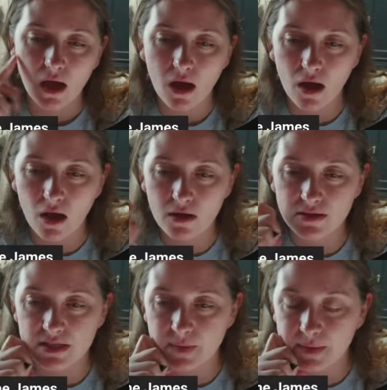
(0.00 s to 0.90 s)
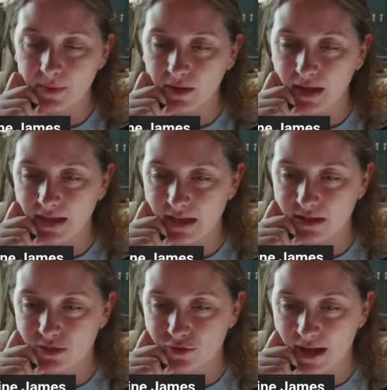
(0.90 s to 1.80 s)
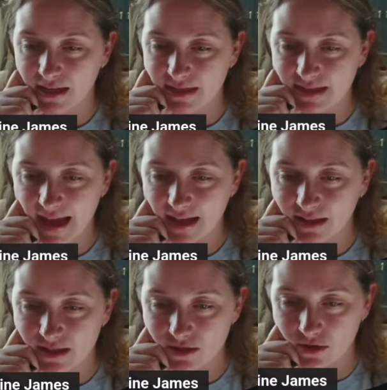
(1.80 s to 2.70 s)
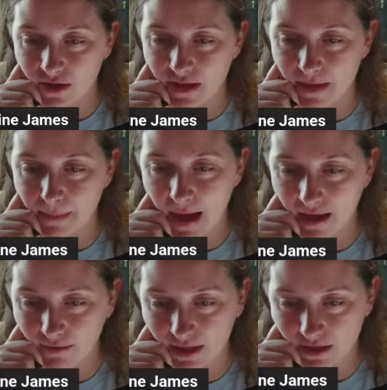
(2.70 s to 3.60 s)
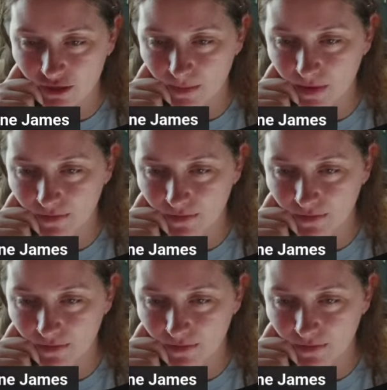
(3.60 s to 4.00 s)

Are these people like in the dragon's talons or on their back ready to jump off or